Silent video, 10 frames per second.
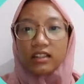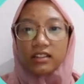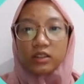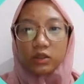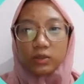the
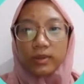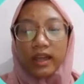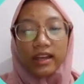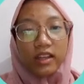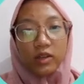group
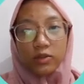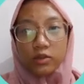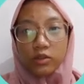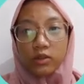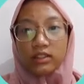and
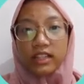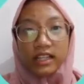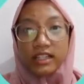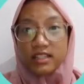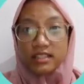individual they
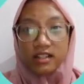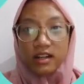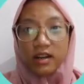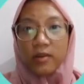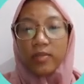desire.
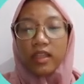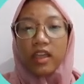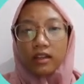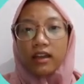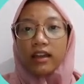
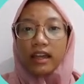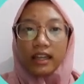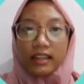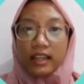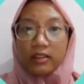Ad
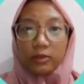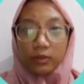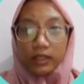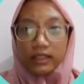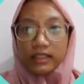
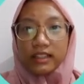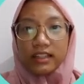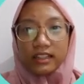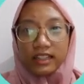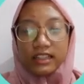network
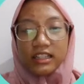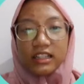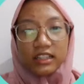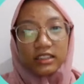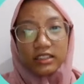create
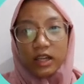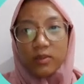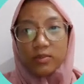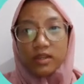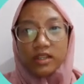
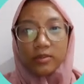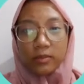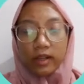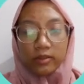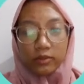real-time bidding
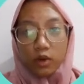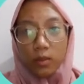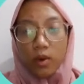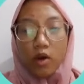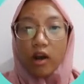platform
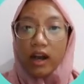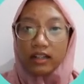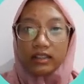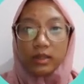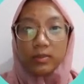or
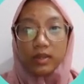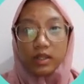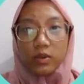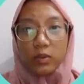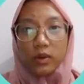
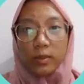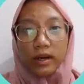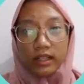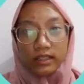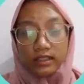RTP where
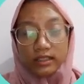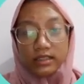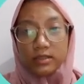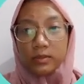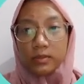marketers
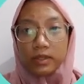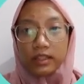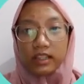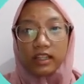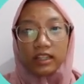bid
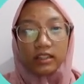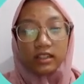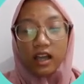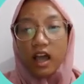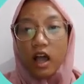in an
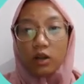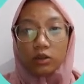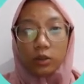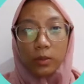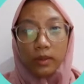
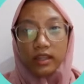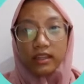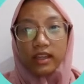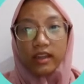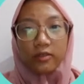automated
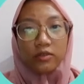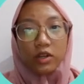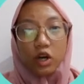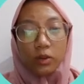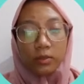
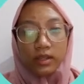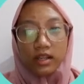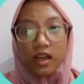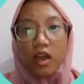environment